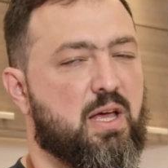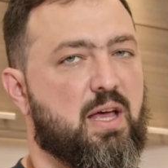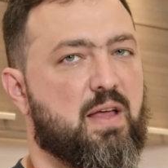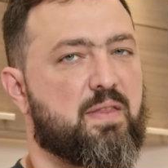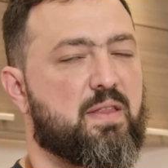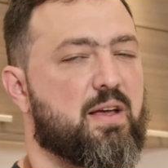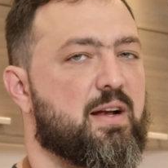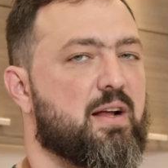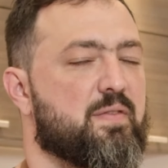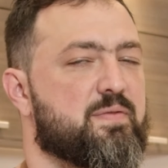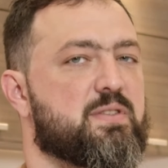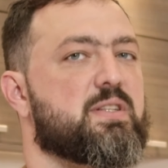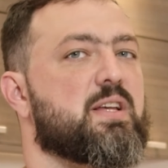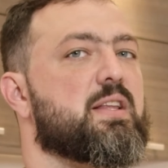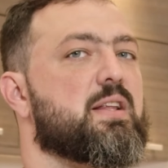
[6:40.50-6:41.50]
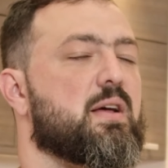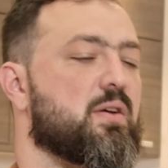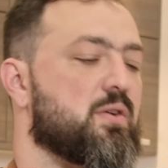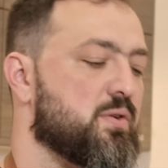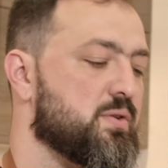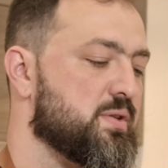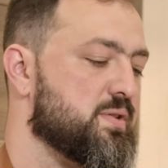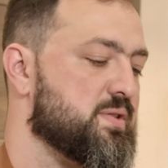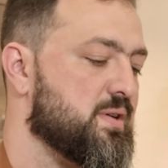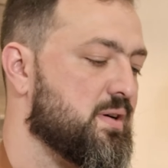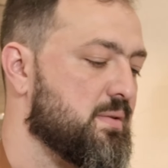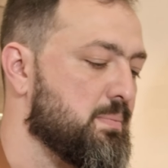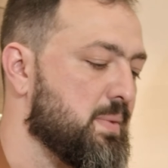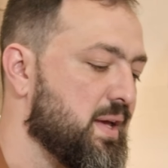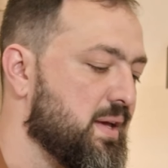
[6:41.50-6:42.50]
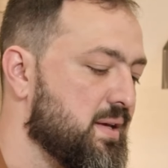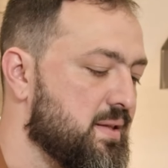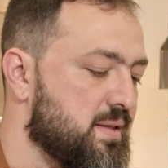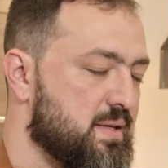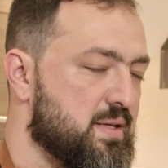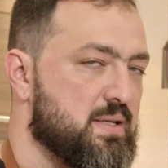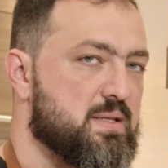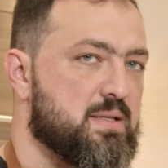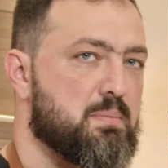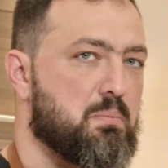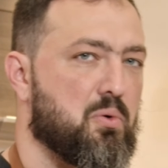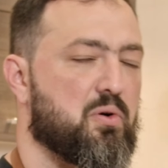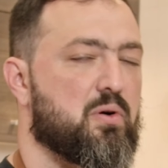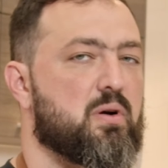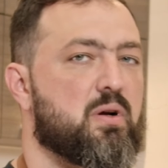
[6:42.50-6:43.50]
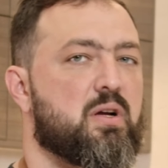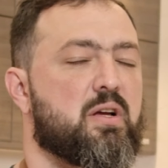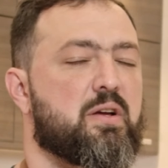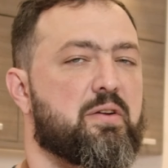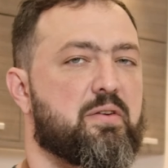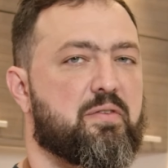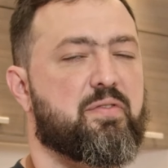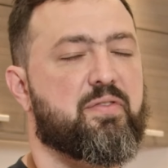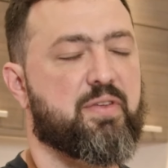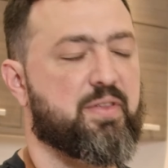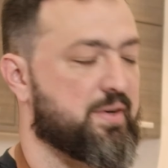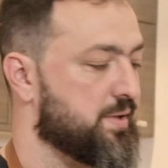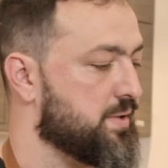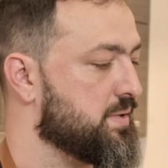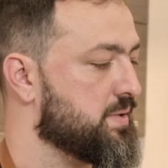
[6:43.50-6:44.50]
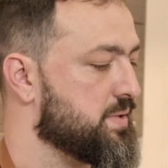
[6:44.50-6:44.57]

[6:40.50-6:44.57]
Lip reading: And then after that, I'm going to start making these more thinner.